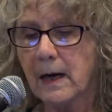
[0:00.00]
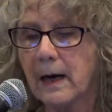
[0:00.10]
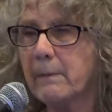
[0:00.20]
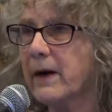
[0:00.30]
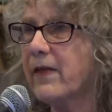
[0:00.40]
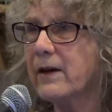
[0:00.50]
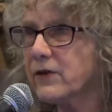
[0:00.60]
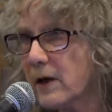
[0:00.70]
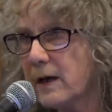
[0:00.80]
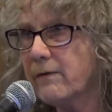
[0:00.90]
But
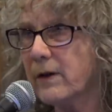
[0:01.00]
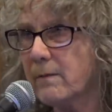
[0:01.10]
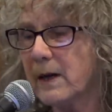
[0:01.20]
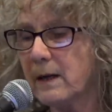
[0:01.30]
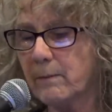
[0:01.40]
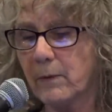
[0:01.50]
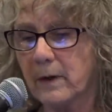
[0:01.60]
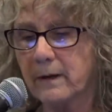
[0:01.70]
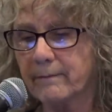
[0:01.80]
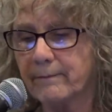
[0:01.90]
that's not even the main
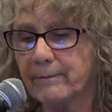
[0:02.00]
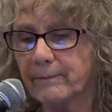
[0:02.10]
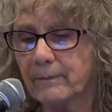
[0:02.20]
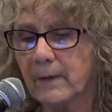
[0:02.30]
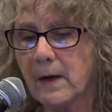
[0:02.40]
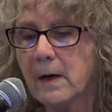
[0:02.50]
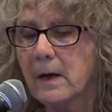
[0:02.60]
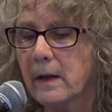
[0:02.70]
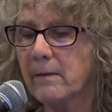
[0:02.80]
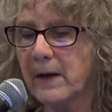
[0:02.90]
point.
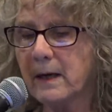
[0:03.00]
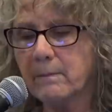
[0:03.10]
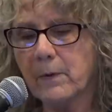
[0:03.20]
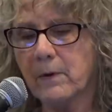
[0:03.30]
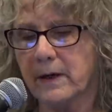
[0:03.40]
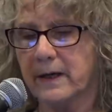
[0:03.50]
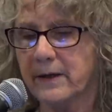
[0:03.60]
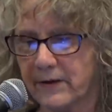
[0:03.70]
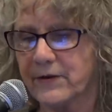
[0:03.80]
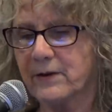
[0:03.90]
The main point
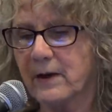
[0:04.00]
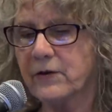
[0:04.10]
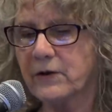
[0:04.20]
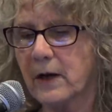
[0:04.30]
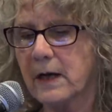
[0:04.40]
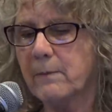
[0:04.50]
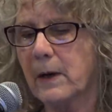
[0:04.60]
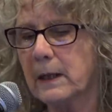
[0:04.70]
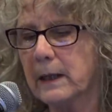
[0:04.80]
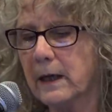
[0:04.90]
is a study
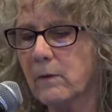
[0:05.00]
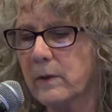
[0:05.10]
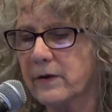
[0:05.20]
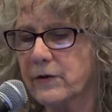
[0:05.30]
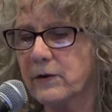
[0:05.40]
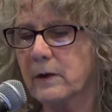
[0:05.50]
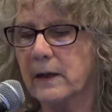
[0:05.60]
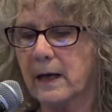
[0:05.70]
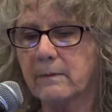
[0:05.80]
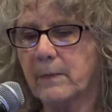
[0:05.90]
by linguists
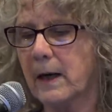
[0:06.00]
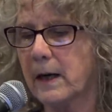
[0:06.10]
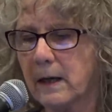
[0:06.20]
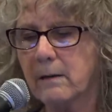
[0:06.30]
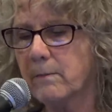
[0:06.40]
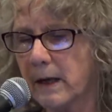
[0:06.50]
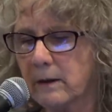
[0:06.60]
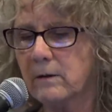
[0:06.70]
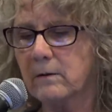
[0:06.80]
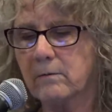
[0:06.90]
led by
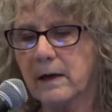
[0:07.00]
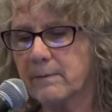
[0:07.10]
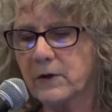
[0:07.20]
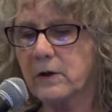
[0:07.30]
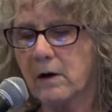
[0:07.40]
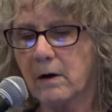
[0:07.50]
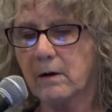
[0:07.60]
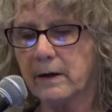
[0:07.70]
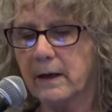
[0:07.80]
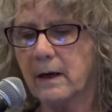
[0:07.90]
Michael
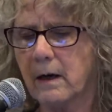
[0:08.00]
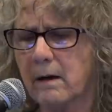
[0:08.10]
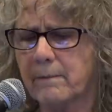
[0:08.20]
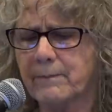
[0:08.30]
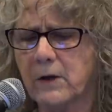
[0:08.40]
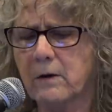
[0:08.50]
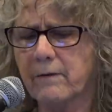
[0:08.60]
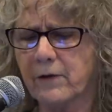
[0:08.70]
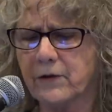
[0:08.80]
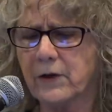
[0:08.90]
Ramscar, um,
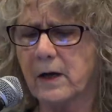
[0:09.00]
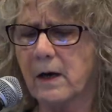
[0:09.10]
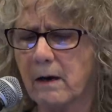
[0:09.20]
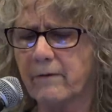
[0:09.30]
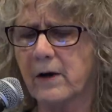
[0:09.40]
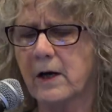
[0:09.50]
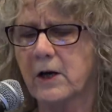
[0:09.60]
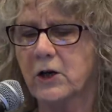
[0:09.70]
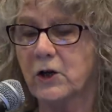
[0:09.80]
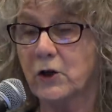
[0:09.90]
University of
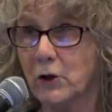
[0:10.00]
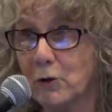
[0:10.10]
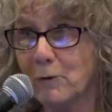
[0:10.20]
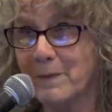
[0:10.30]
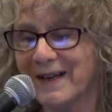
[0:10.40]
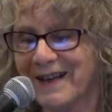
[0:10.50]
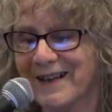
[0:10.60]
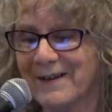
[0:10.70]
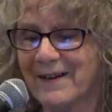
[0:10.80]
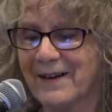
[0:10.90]

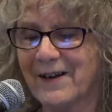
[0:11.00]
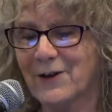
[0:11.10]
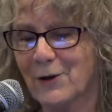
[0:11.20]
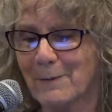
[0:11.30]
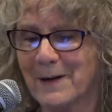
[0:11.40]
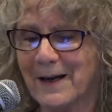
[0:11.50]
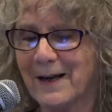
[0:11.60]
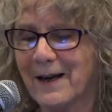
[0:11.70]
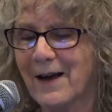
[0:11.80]
Tübingen in Germany.